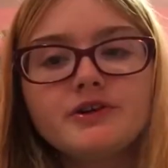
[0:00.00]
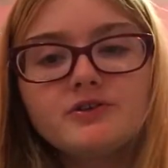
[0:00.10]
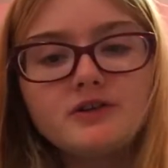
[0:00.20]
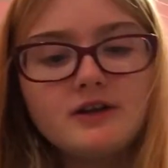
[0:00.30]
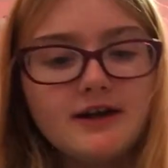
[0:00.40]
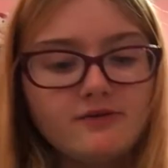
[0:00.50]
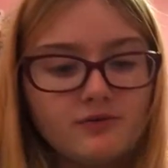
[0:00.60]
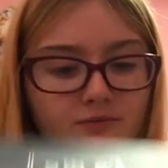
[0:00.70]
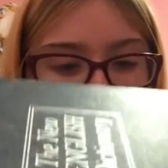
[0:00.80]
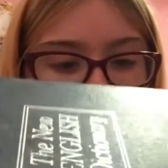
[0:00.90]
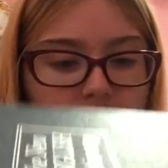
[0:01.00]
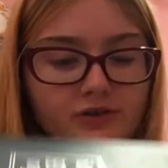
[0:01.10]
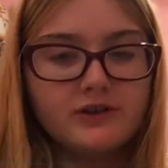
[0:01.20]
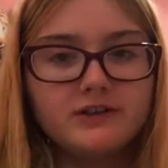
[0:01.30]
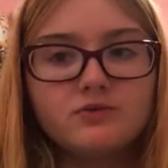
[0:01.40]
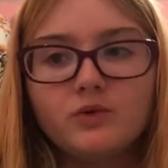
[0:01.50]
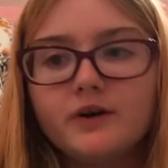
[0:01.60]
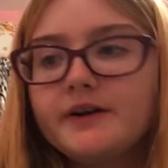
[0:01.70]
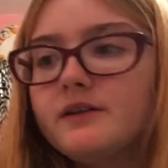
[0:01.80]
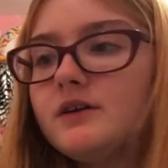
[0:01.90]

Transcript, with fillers: you today, well, I'm going to show you at least one.